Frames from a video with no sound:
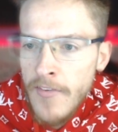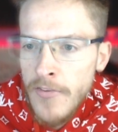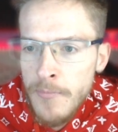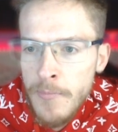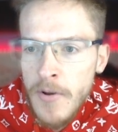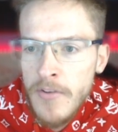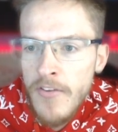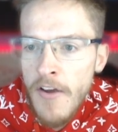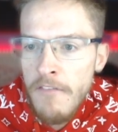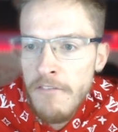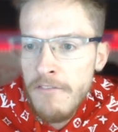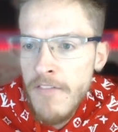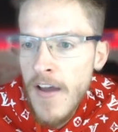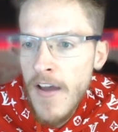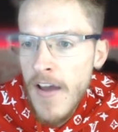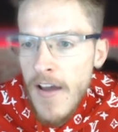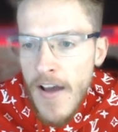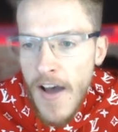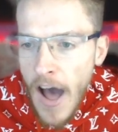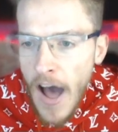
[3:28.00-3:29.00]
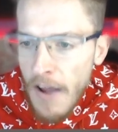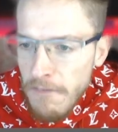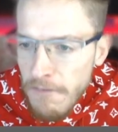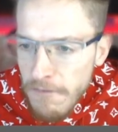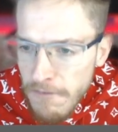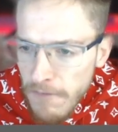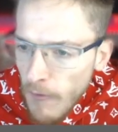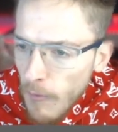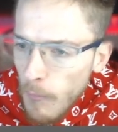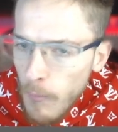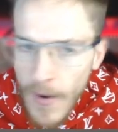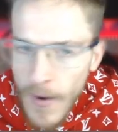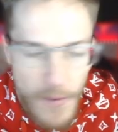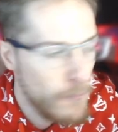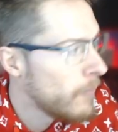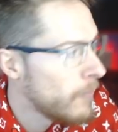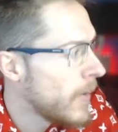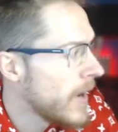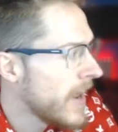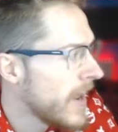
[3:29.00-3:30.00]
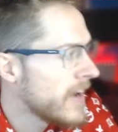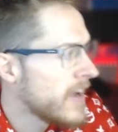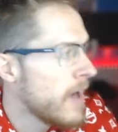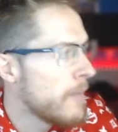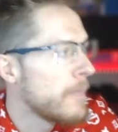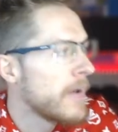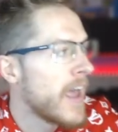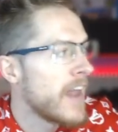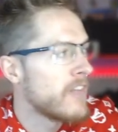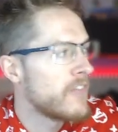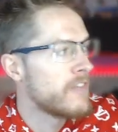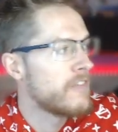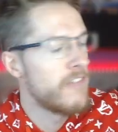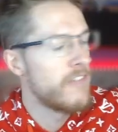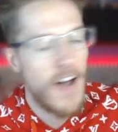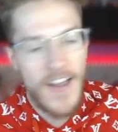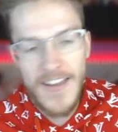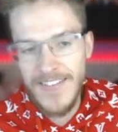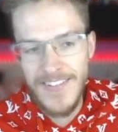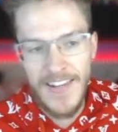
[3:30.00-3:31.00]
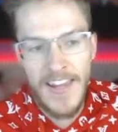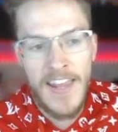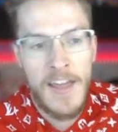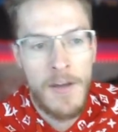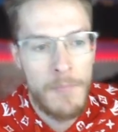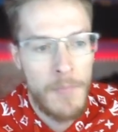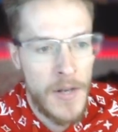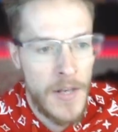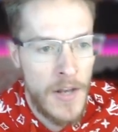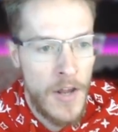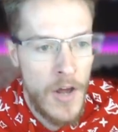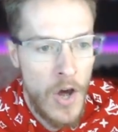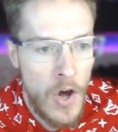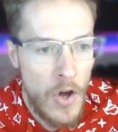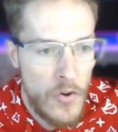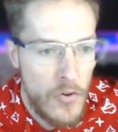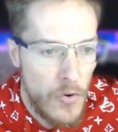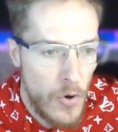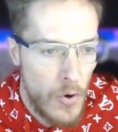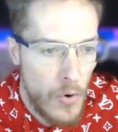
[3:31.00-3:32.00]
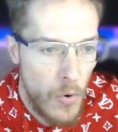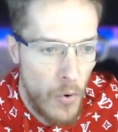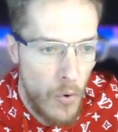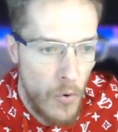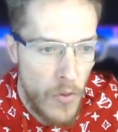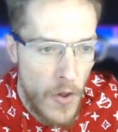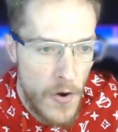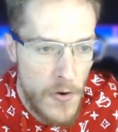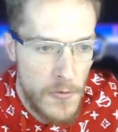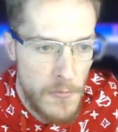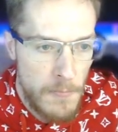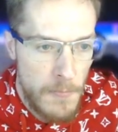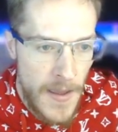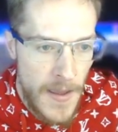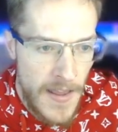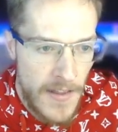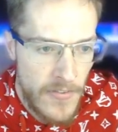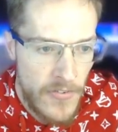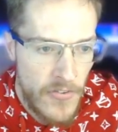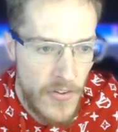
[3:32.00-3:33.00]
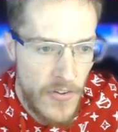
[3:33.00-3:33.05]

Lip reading: because I thought when I come against fighting him and doing all those bits,